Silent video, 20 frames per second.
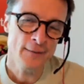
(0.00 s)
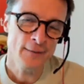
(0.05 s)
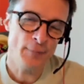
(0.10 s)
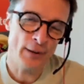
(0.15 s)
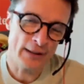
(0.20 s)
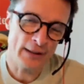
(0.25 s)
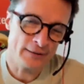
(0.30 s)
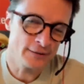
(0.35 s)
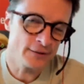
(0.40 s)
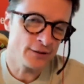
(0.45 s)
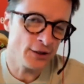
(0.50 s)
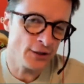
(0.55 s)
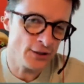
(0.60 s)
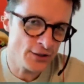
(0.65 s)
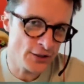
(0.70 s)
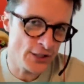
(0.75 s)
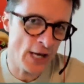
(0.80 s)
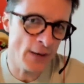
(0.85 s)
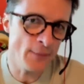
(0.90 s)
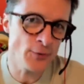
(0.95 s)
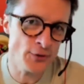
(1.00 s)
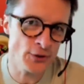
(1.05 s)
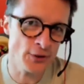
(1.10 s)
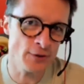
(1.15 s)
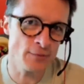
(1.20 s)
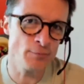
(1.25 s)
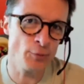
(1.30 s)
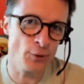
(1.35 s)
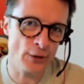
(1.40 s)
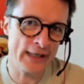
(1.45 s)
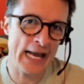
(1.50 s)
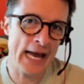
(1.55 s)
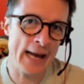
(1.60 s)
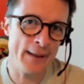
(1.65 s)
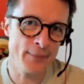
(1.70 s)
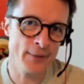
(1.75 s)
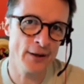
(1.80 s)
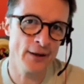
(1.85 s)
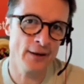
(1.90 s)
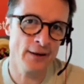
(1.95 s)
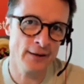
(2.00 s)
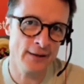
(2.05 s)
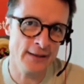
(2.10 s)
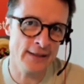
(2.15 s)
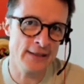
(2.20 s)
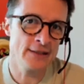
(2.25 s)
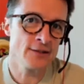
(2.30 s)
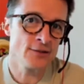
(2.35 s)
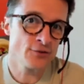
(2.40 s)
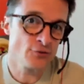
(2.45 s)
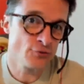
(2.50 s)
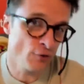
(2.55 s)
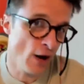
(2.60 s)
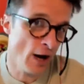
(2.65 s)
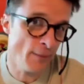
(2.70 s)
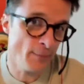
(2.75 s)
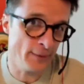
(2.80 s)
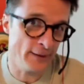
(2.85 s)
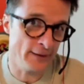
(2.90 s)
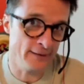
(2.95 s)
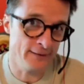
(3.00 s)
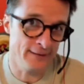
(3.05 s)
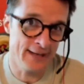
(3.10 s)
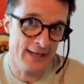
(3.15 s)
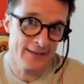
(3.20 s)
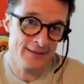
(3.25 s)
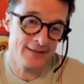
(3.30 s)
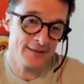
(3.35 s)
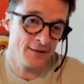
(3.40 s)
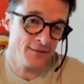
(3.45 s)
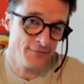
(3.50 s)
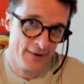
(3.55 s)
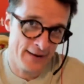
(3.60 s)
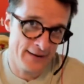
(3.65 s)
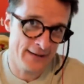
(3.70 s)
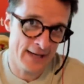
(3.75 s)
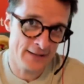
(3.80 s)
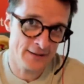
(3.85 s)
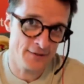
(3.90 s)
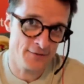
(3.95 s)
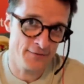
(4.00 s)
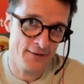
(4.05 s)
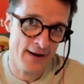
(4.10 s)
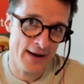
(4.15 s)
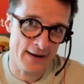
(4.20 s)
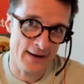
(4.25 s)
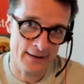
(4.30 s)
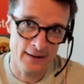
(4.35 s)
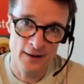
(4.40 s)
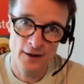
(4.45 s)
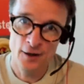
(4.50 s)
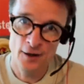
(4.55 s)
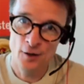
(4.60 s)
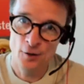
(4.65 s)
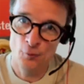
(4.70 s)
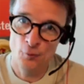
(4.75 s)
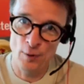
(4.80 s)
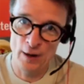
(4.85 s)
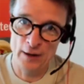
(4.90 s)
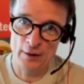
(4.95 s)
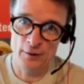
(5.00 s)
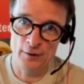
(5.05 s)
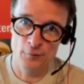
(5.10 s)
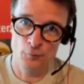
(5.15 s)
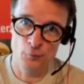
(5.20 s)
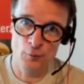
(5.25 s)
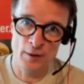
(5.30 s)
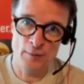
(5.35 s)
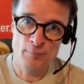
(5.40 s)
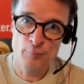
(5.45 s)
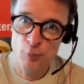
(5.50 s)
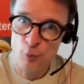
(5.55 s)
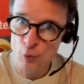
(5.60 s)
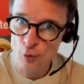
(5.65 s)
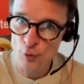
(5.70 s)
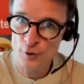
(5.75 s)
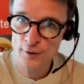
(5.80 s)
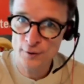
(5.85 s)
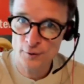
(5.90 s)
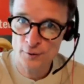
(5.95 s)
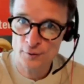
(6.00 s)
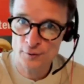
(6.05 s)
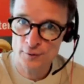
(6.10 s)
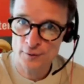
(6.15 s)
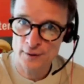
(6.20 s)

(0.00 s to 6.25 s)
But consumption per capita is dropping. That's the that's a fact. When pork